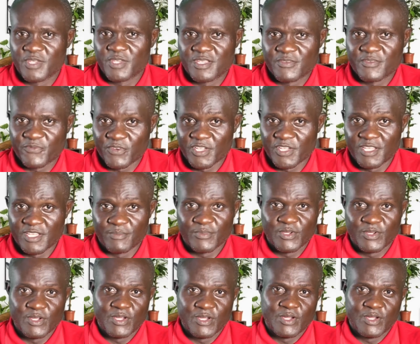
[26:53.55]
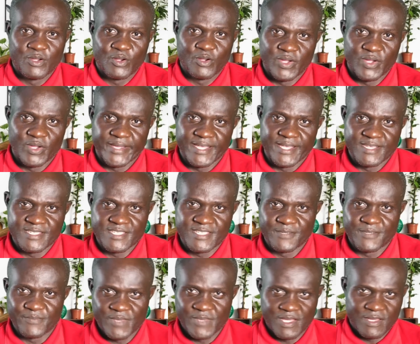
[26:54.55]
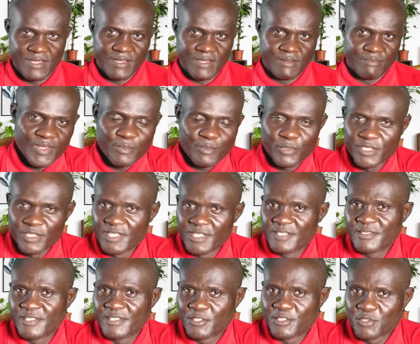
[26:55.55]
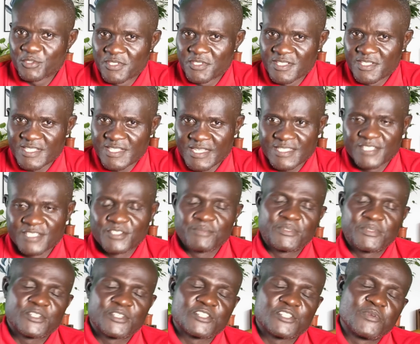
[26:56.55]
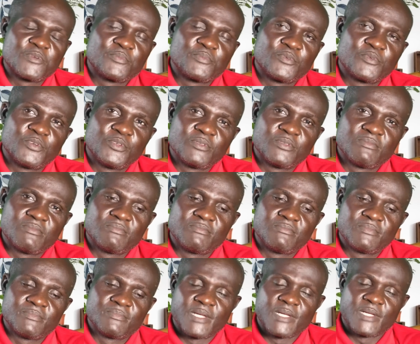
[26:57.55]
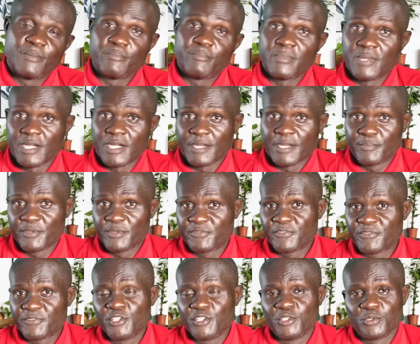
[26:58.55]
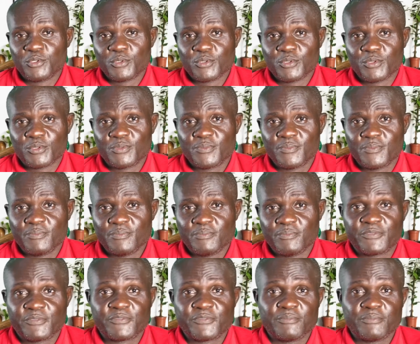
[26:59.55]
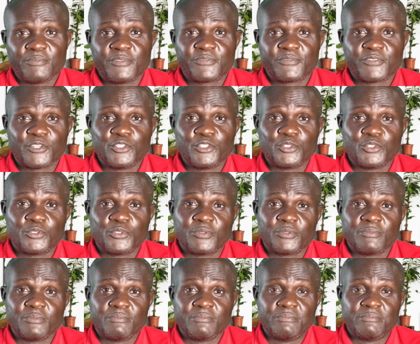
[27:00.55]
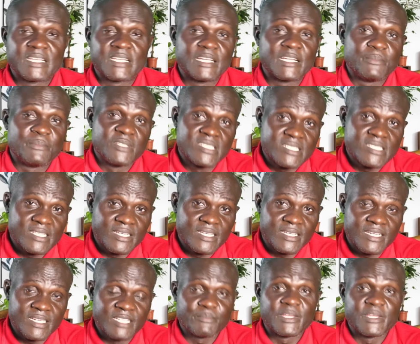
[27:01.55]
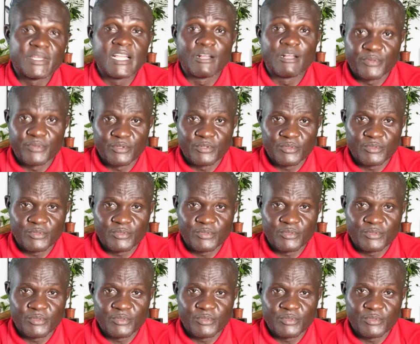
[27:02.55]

for him or against him. But the truth is that, you know, because people, before you make a mistake, let me help you.